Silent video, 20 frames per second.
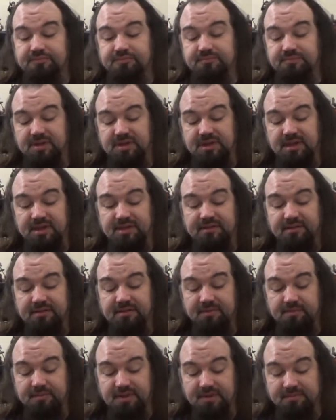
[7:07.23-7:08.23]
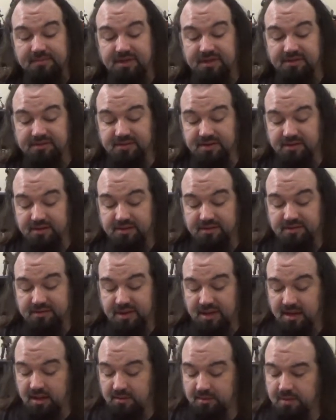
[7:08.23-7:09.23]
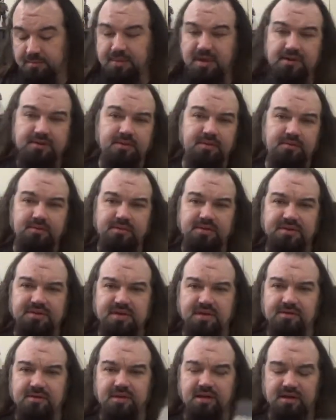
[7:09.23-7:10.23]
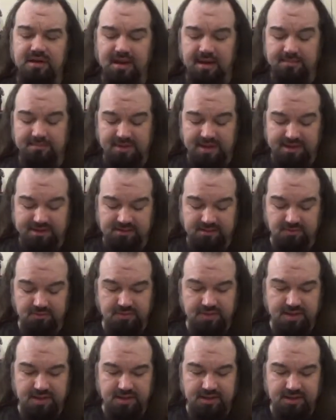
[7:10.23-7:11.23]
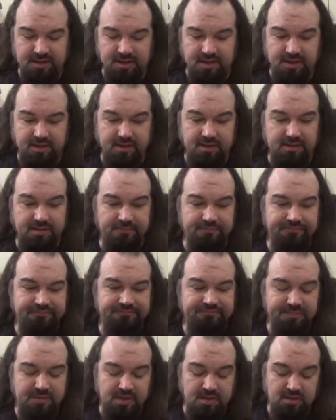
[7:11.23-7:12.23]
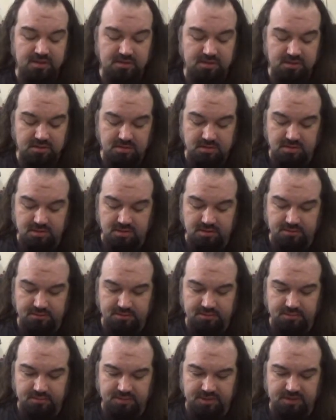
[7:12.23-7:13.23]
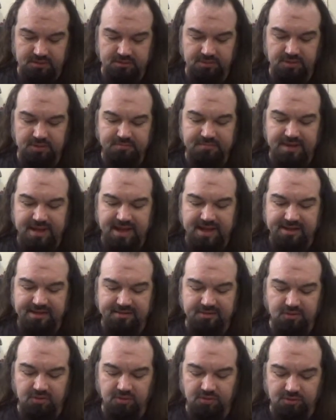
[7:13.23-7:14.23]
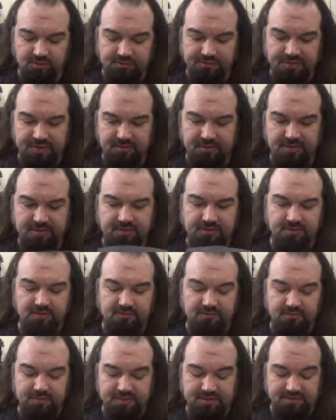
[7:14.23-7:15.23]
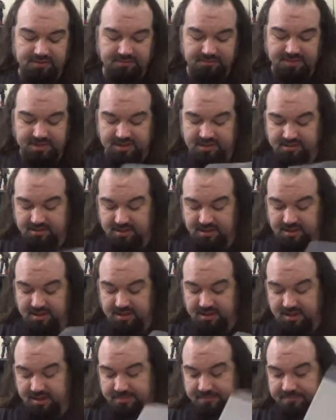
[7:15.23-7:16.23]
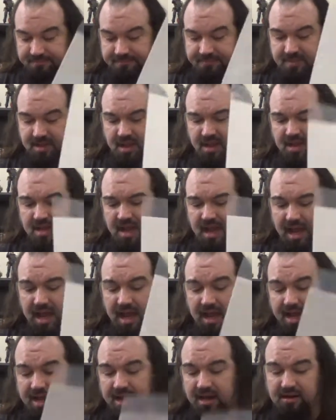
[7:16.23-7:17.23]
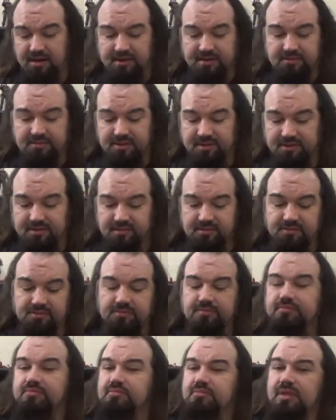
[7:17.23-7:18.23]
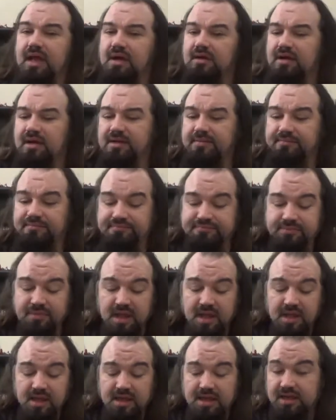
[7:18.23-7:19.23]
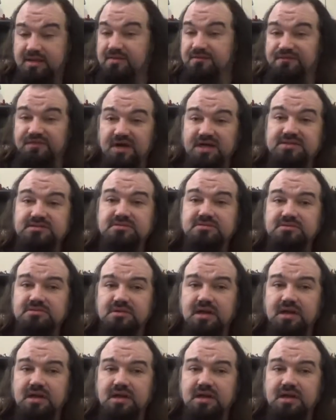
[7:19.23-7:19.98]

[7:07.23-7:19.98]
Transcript: But like I said, this will be a mini-series. I might do a, look back at the whole thing when it's over with. But, I honestly wasn't too... it's fun.